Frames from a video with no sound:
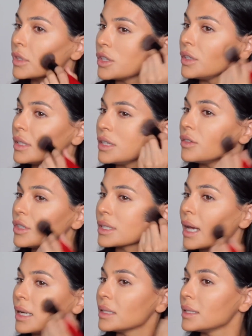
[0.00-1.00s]
So you see, you
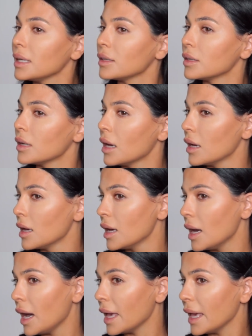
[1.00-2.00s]
just kind of see a,
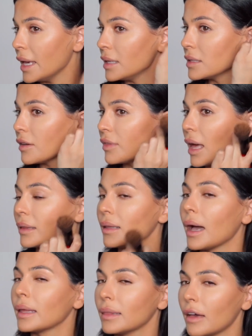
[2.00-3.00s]
a hint of that
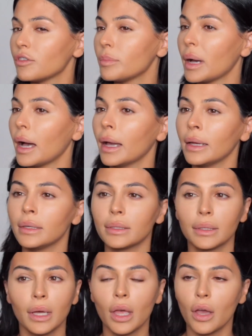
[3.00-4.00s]
line left behind
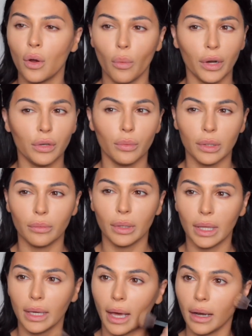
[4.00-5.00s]
where you wouldn't
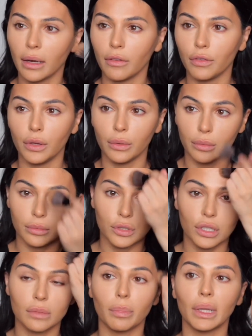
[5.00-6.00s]
really get it if you
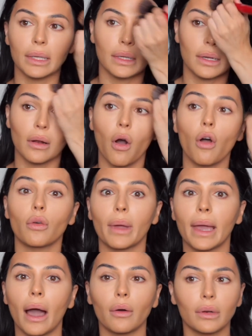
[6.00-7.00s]
just blended it all the
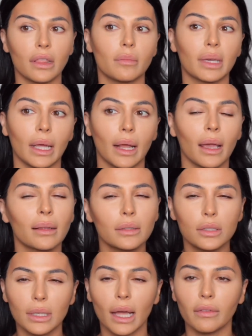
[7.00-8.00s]
way out in the beginning.
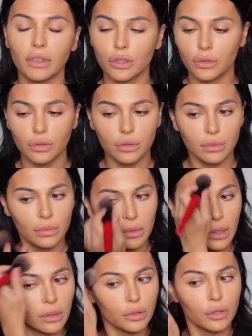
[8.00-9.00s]
It's kind of
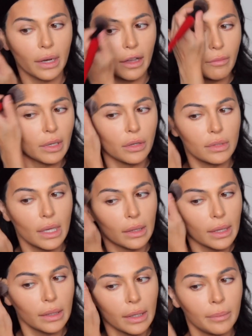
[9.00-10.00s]
a little trick I've been using
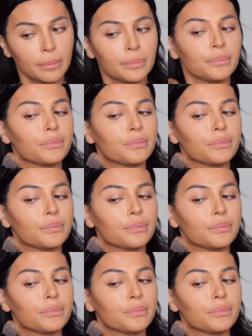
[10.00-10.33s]
lately.